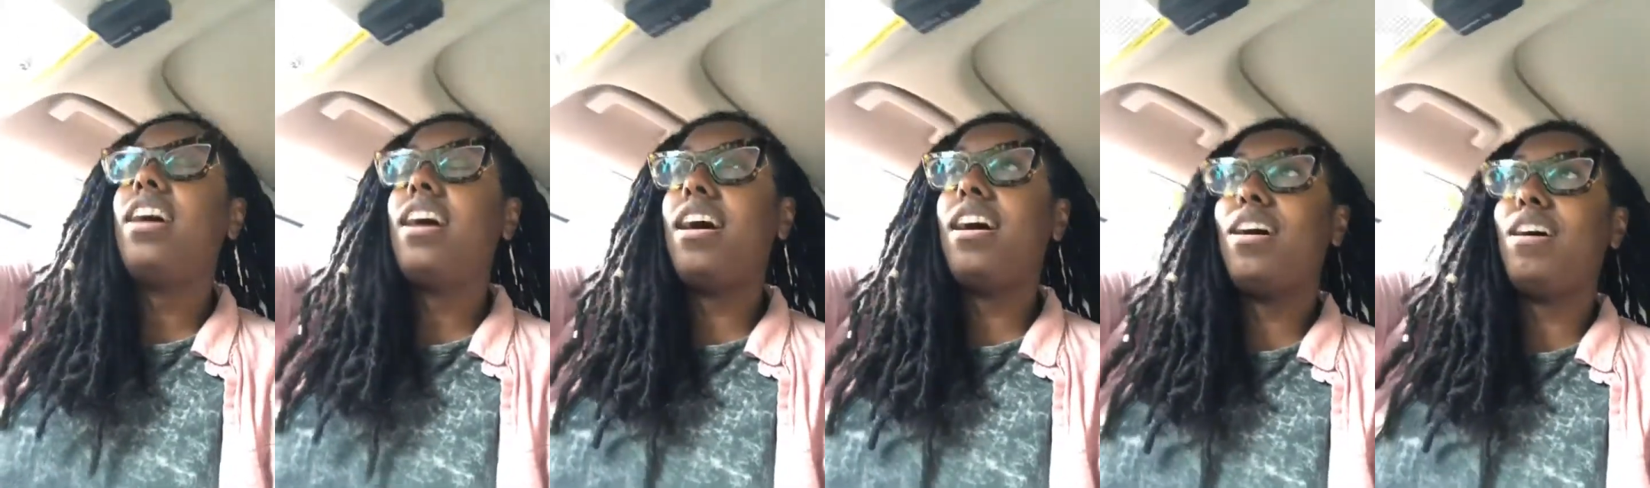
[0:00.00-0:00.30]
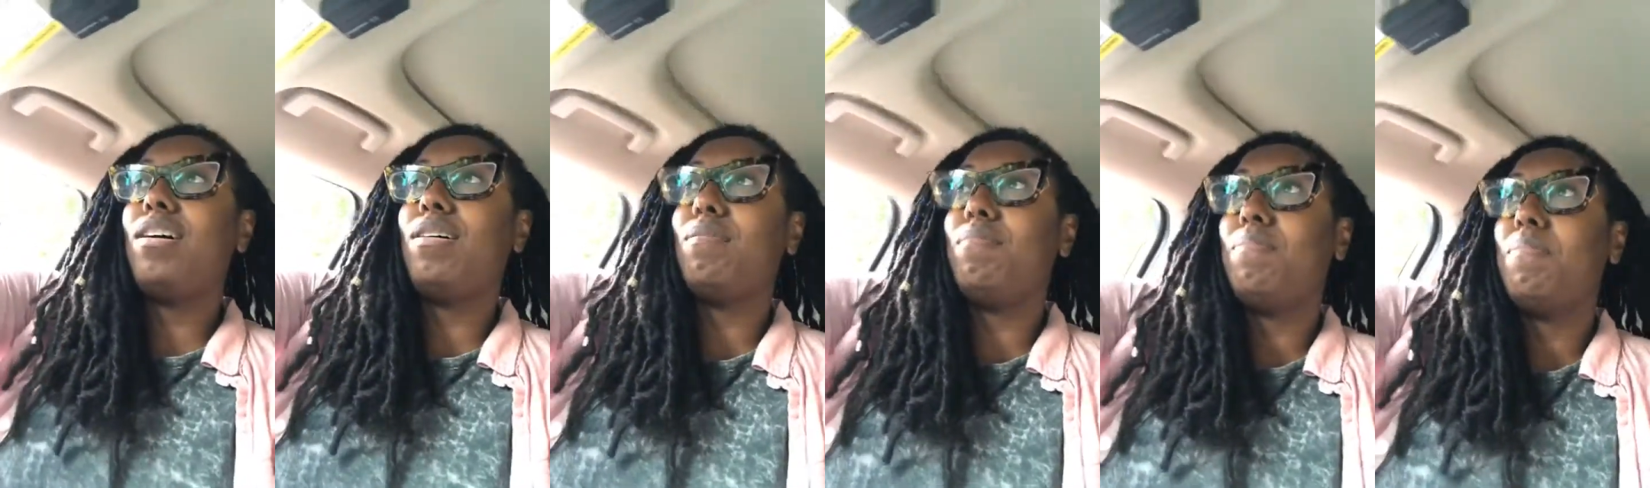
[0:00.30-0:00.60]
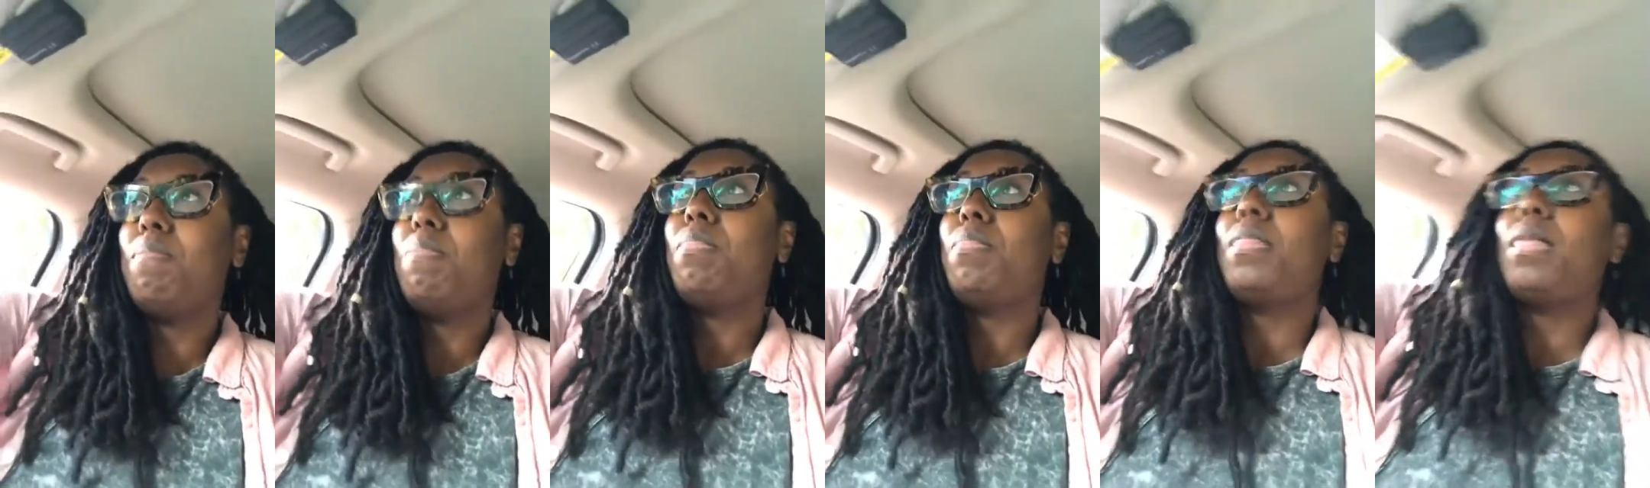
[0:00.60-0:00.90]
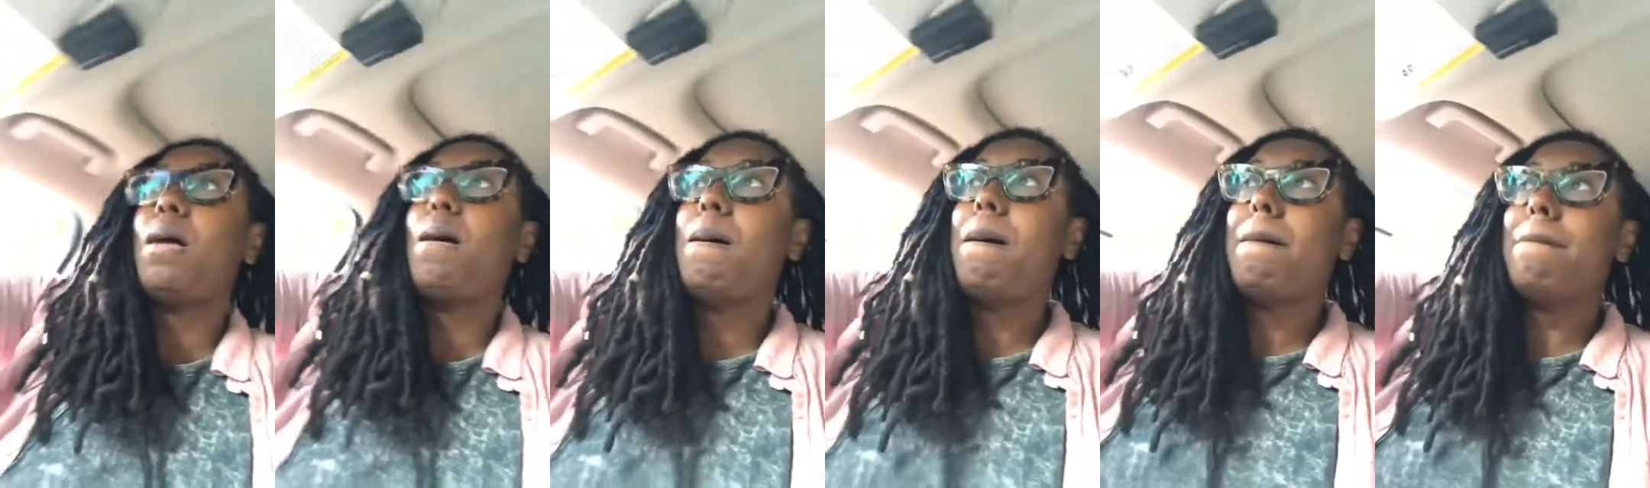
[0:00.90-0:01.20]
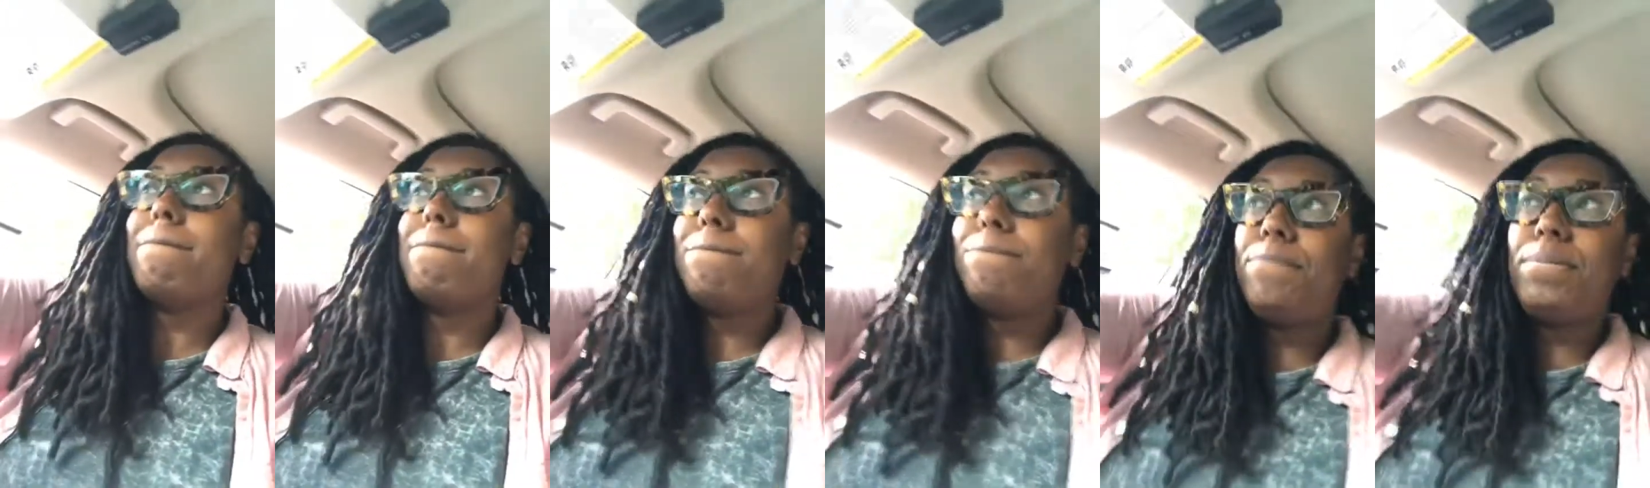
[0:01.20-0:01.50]

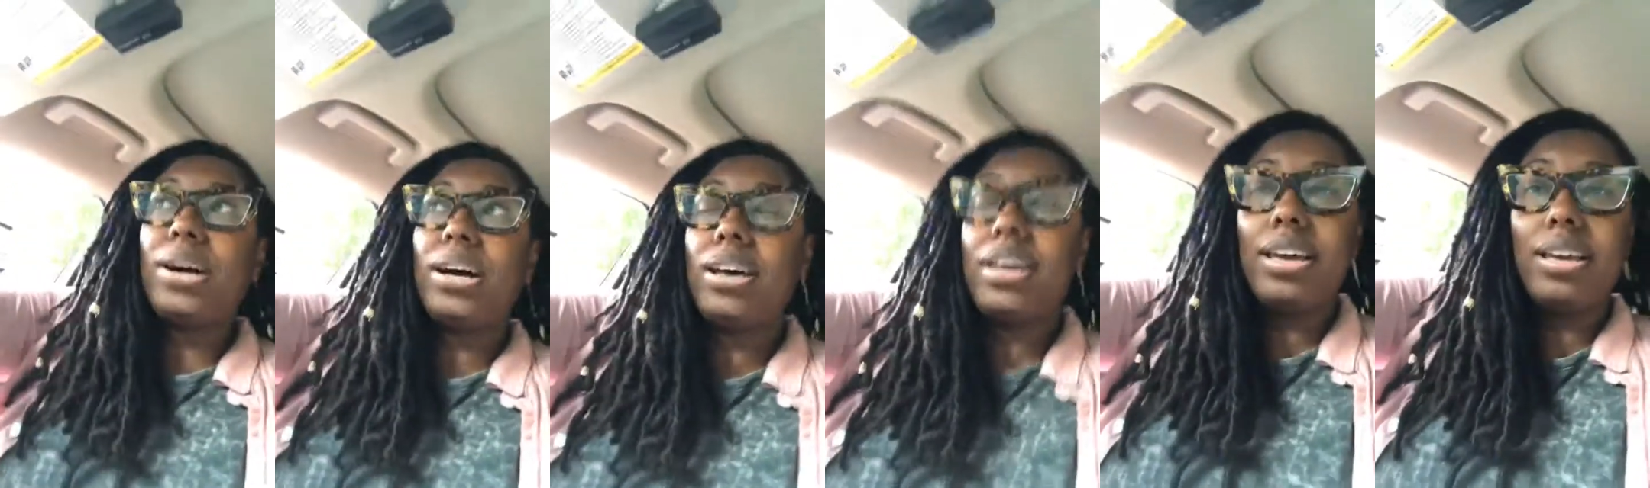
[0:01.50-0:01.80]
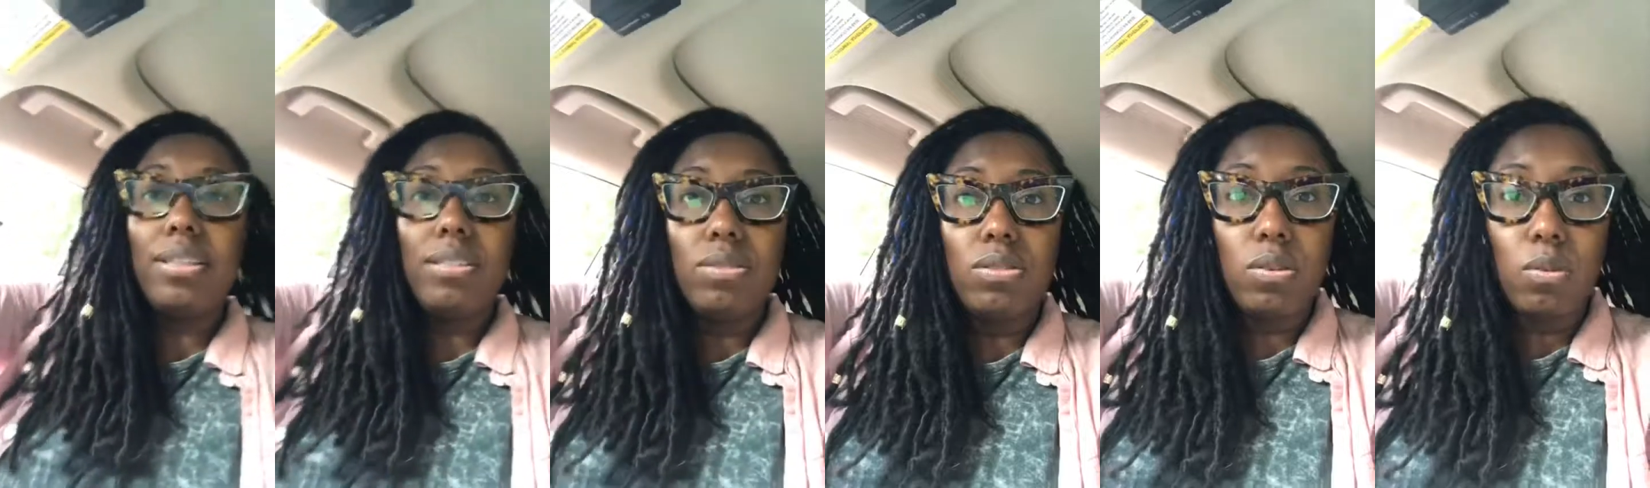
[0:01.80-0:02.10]
But